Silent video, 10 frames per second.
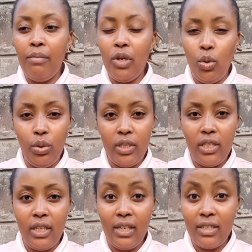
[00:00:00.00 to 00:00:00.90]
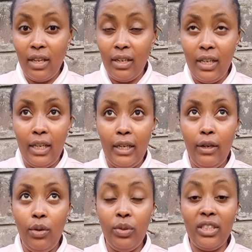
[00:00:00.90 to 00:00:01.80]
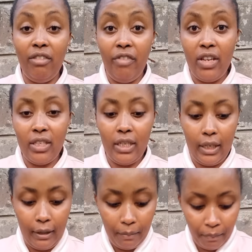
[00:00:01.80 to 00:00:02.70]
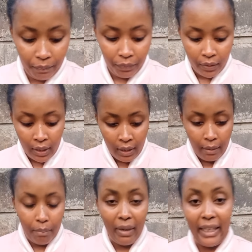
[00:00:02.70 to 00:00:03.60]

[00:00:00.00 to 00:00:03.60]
because yesterday was the first day. My